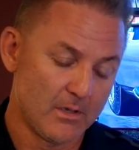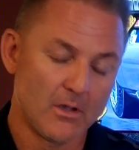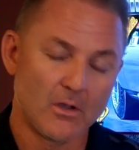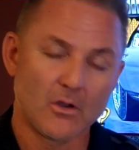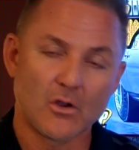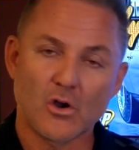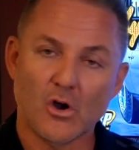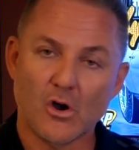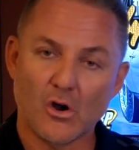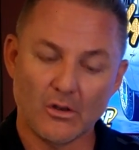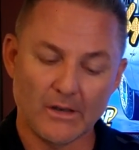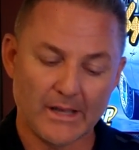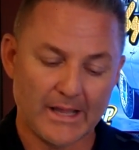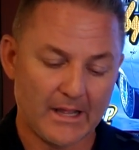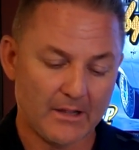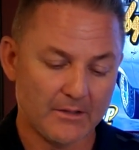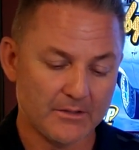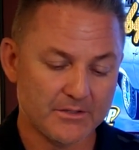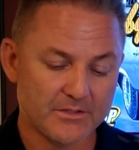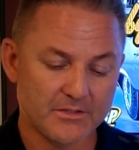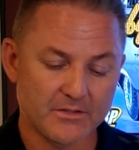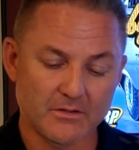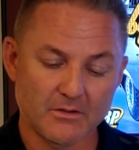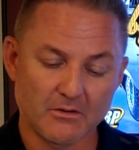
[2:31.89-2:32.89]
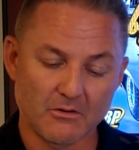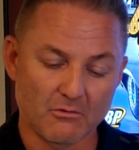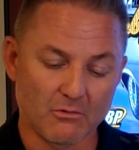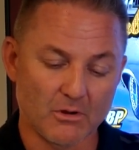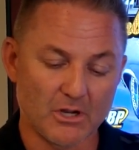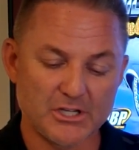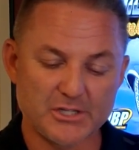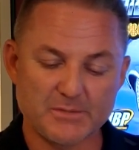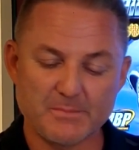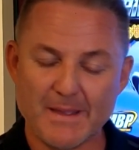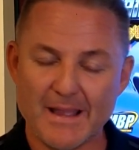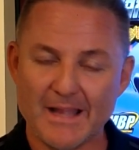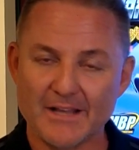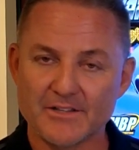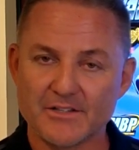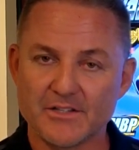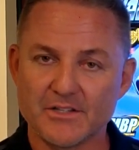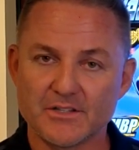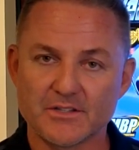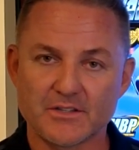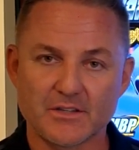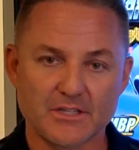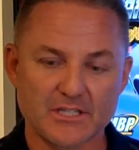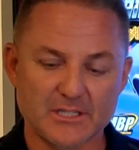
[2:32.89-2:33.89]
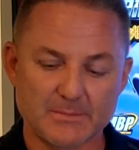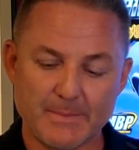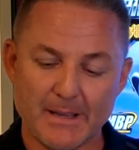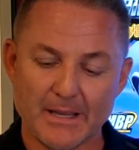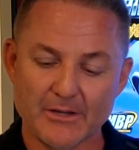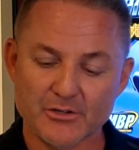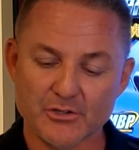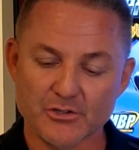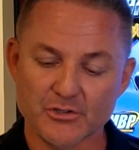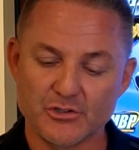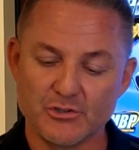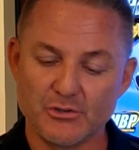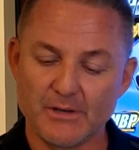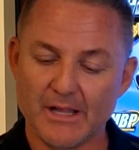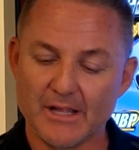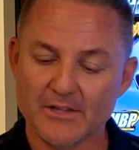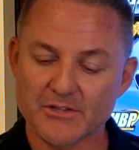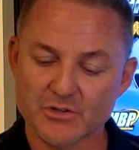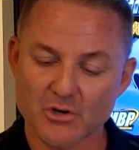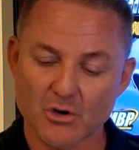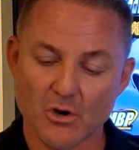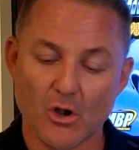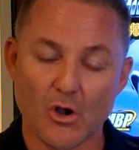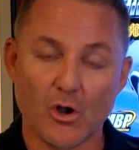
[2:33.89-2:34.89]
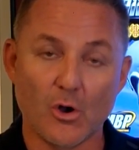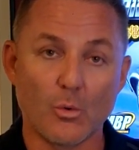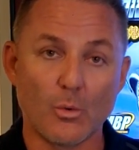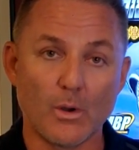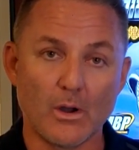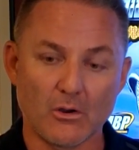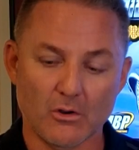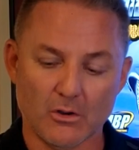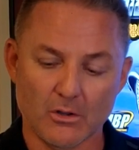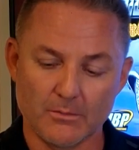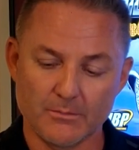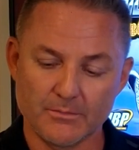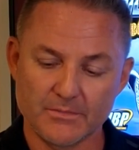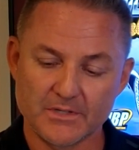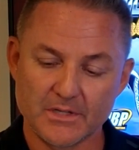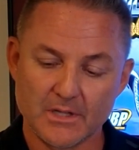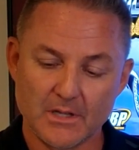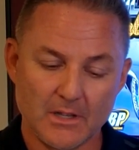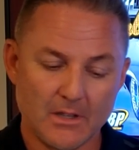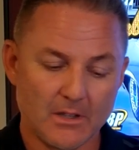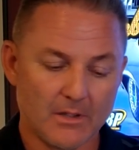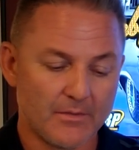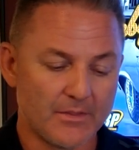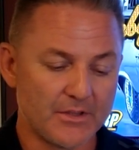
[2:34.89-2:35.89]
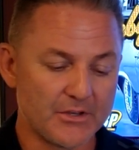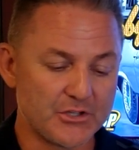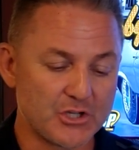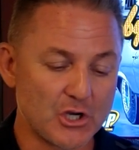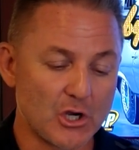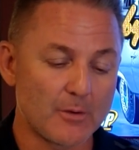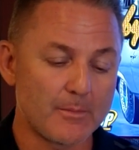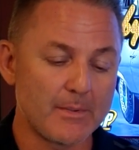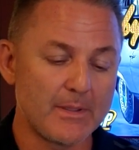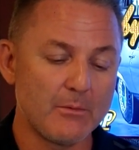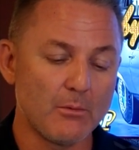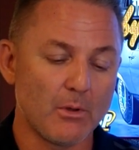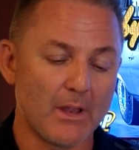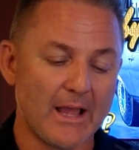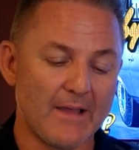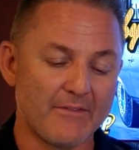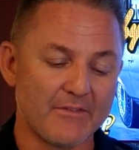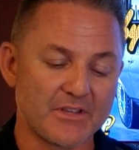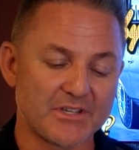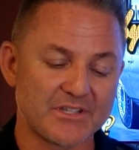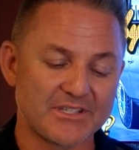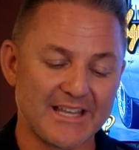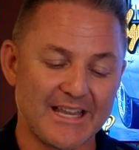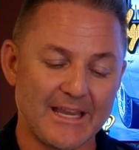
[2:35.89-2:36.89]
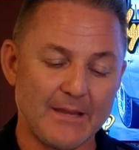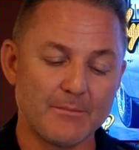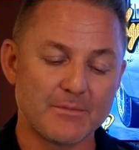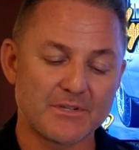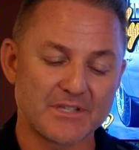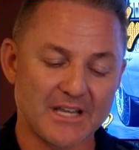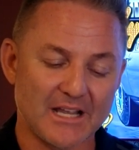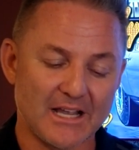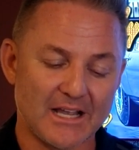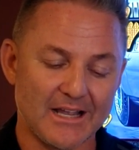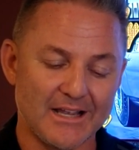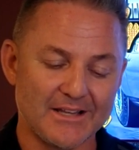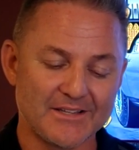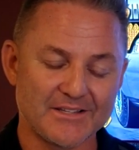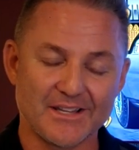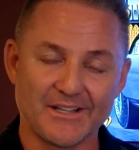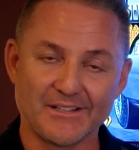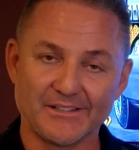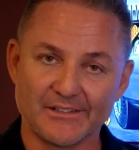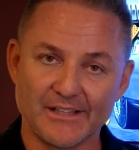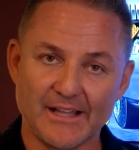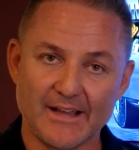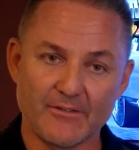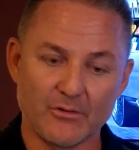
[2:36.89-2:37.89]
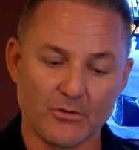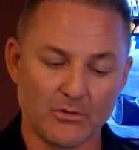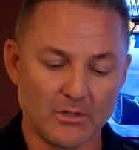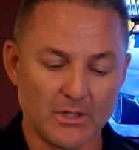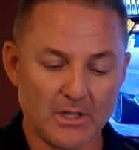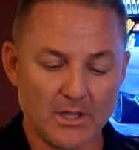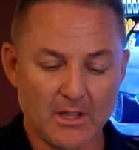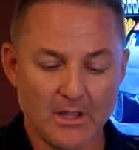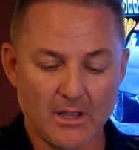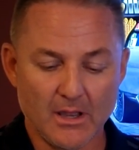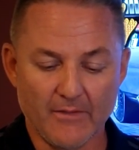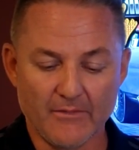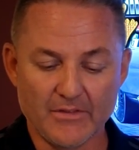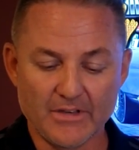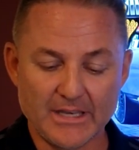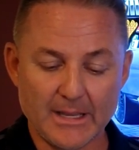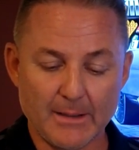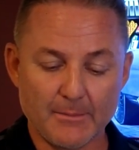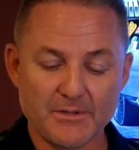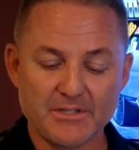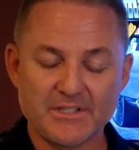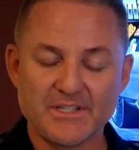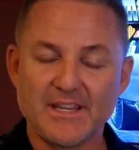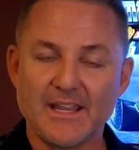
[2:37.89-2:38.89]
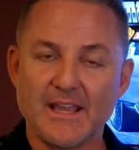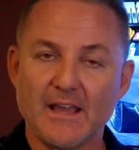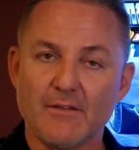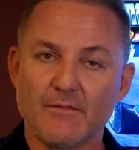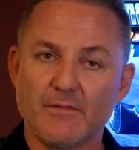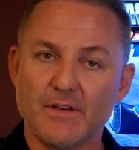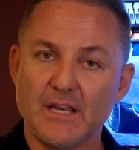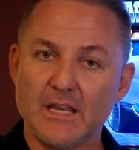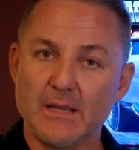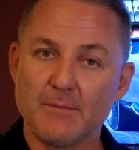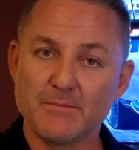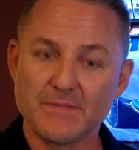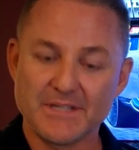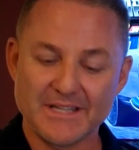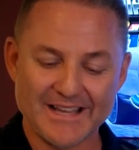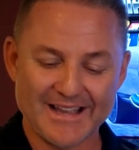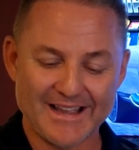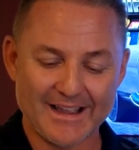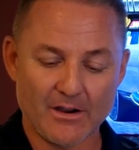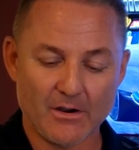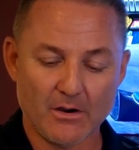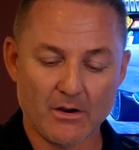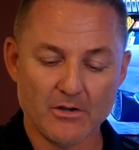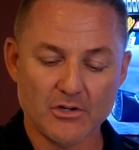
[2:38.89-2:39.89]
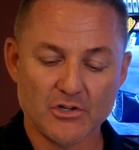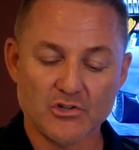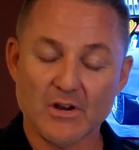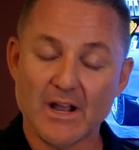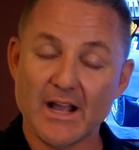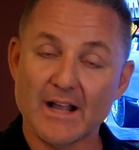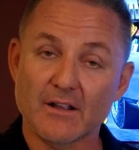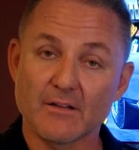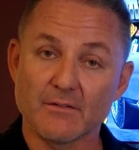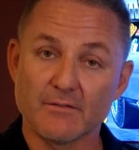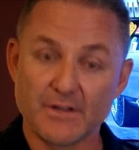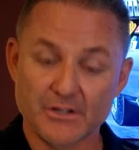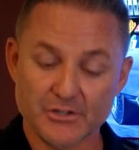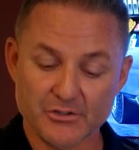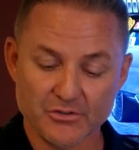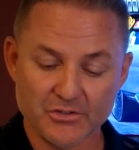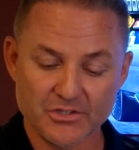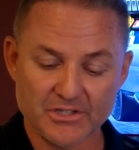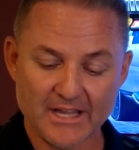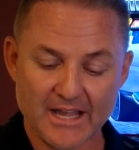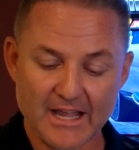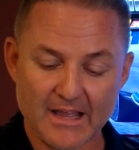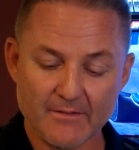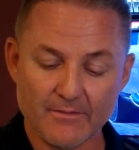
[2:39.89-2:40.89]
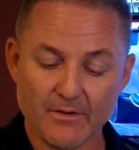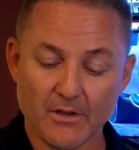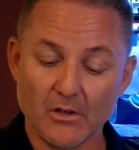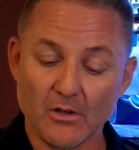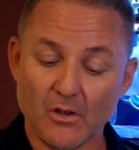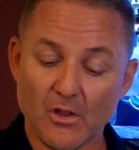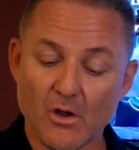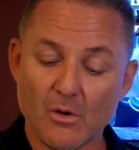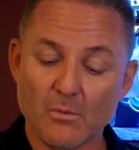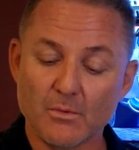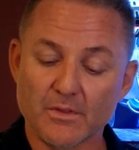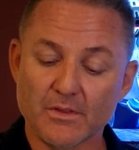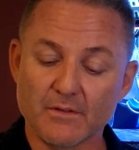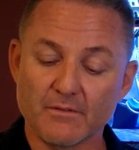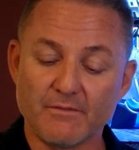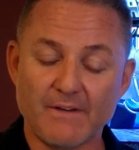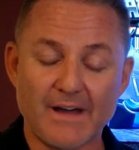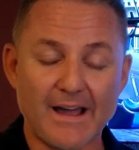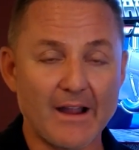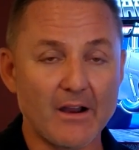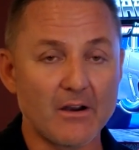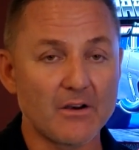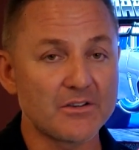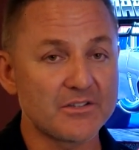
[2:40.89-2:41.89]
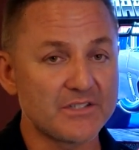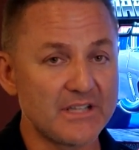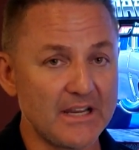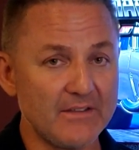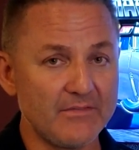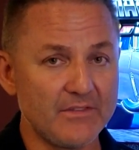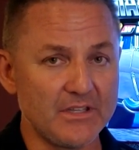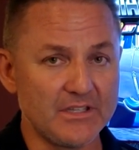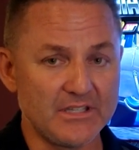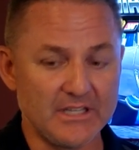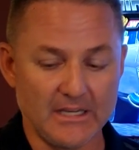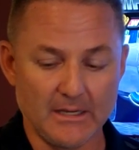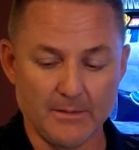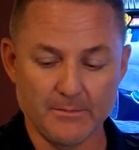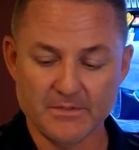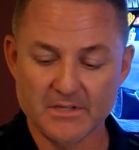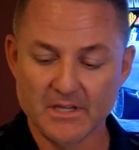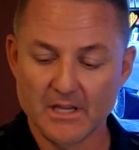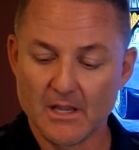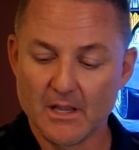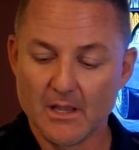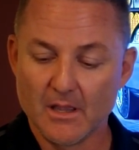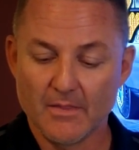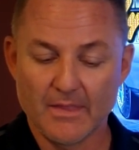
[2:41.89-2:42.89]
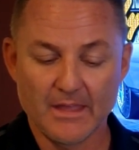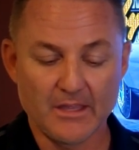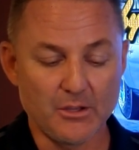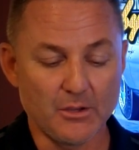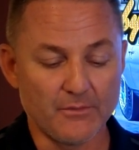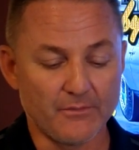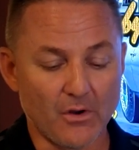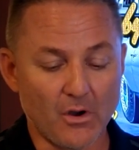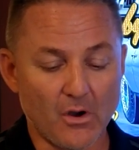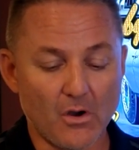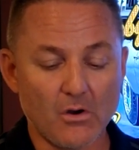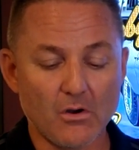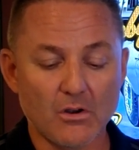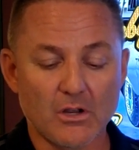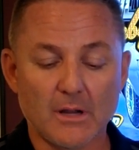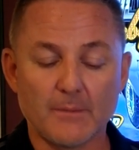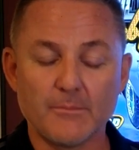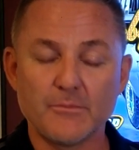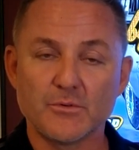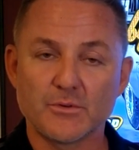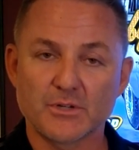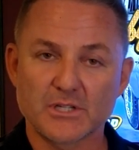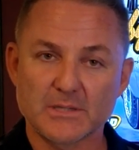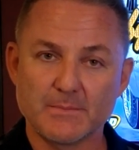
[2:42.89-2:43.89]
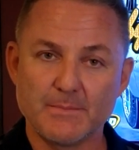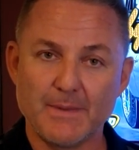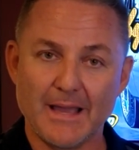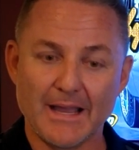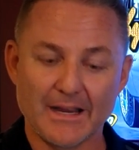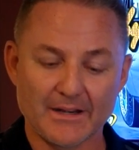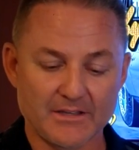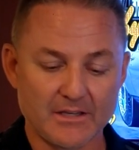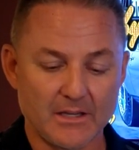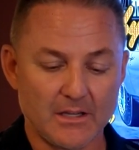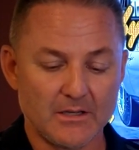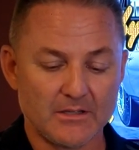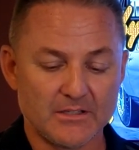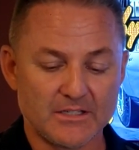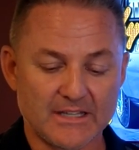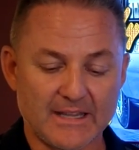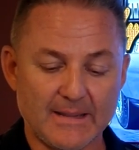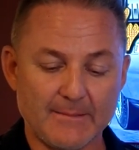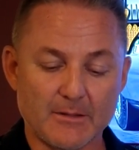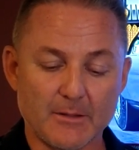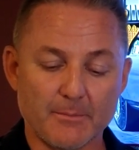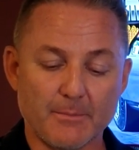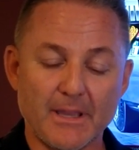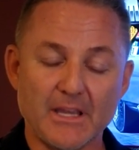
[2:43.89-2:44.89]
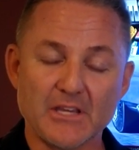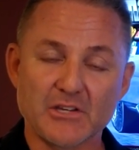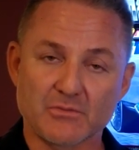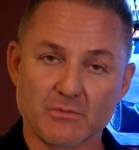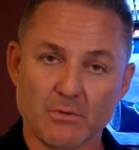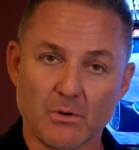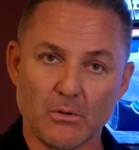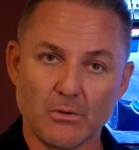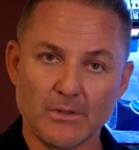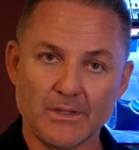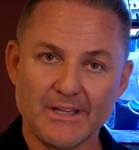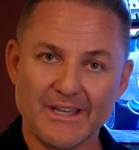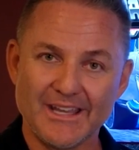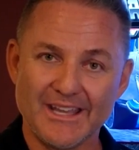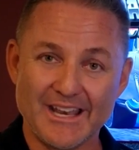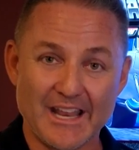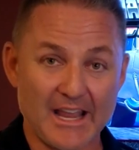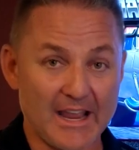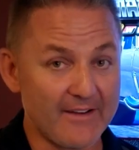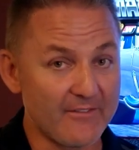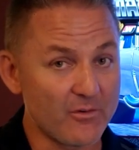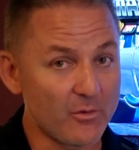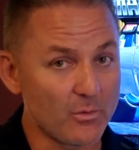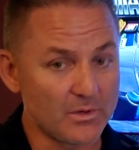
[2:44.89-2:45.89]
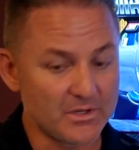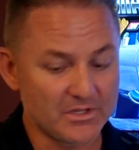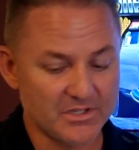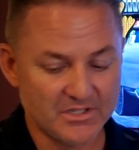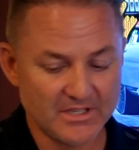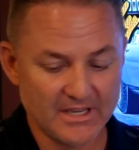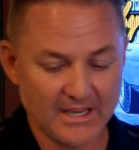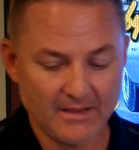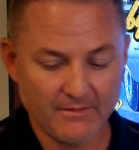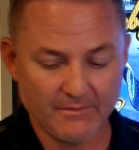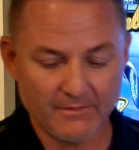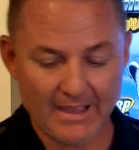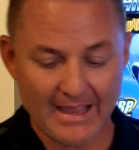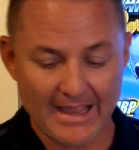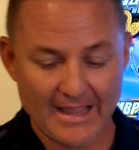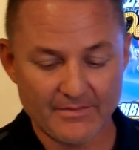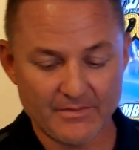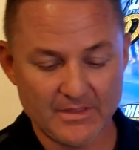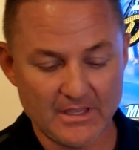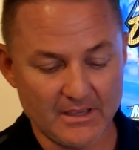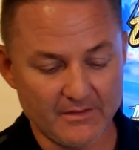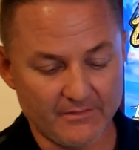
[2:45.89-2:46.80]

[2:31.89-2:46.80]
Call-outs, grudge matches, special shootouts are all welcomed. The Derby will have the same size and level of the WCF and MDIR track official staff, along with the fire and safety teams that you've all come to expect to keep the pace rolling and everyone safe at the